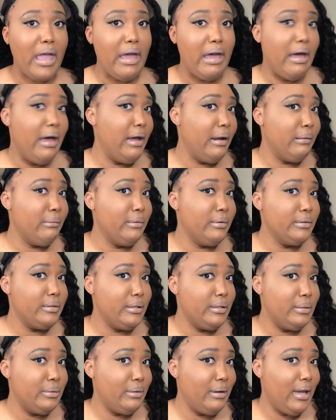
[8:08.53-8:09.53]
I don't want the
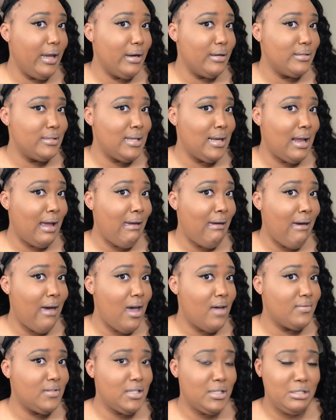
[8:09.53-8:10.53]
little hairs that I
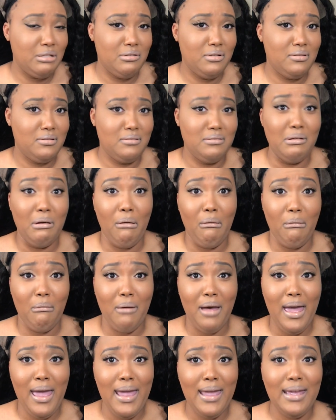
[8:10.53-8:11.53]
have to just go
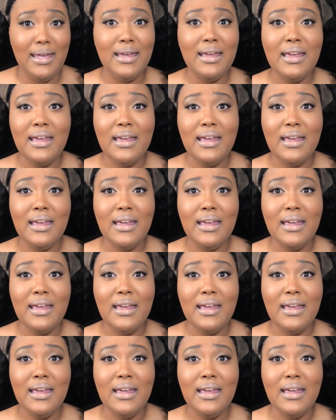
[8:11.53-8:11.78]
away.